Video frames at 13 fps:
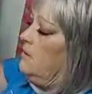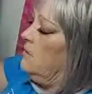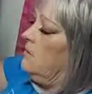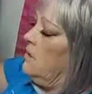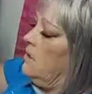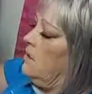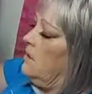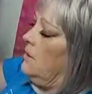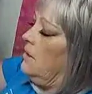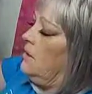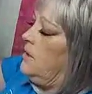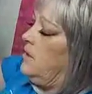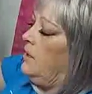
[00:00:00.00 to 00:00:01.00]
the, all,
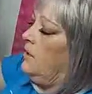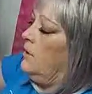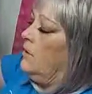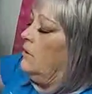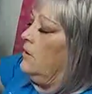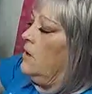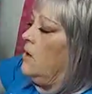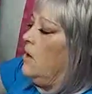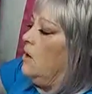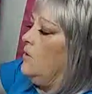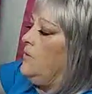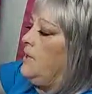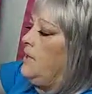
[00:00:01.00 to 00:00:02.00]
in here,
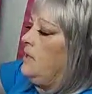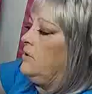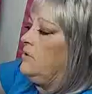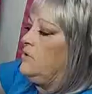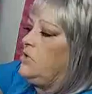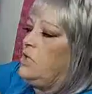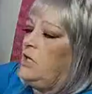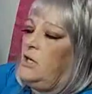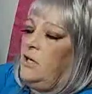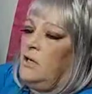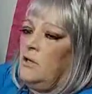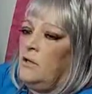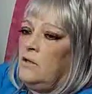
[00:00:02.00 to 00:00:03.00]
all the energy